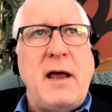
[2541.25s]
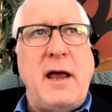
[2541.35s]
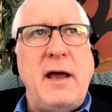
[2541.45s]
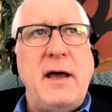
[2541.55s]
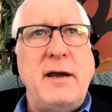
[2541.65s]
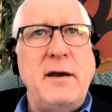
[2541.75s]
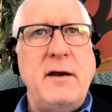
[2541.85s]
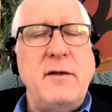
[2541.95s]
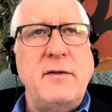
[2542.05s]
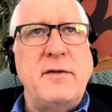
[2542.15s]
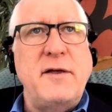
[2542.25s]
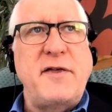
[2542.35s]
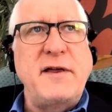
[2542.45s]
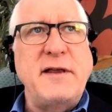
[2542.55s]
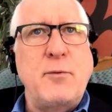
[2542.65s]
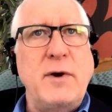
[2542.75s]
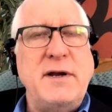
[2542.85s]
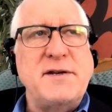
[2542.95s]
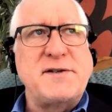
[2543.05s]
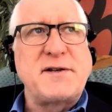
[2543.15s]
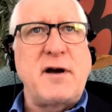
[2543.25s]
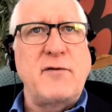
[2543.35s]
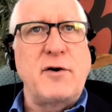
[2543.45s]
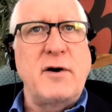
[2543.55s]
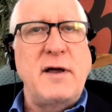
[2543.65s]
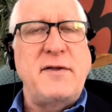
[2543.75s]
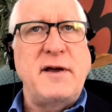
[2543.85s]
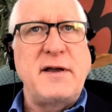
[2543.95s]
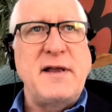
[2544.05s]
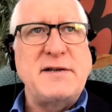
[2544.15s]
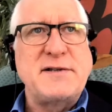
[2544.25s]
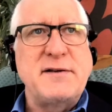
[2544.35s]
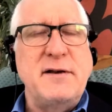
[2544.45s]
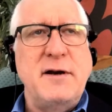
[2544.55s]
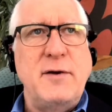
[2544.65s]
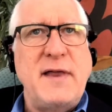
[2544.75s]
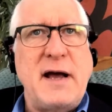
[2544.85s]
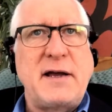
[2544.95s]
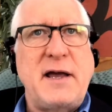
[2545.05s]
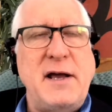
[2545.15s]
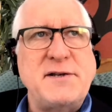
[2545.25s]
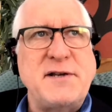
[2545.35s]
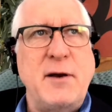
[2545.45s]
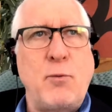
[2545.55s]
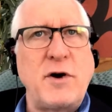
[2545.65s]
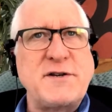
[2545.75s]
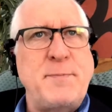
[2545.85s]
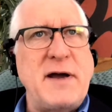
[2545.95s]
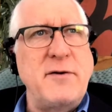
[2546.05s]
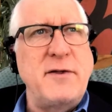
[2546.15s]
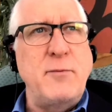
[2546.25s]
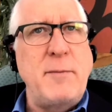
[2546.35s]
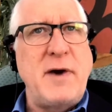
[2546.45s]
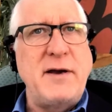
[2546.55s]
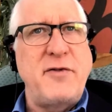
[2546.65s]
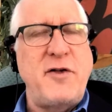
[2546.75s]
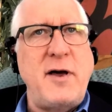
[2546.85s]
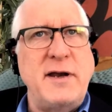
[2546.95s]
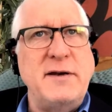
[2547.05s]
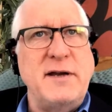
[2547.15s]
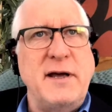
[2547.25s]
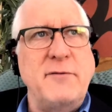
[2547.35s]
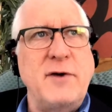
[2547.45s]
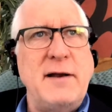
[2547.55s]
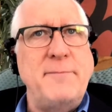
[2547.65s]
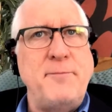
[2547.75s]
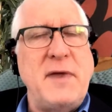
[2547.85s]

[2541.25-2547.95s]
And the thing that we discover, I think, and that's, you know, in that case, it works better than we might have thought it did, right?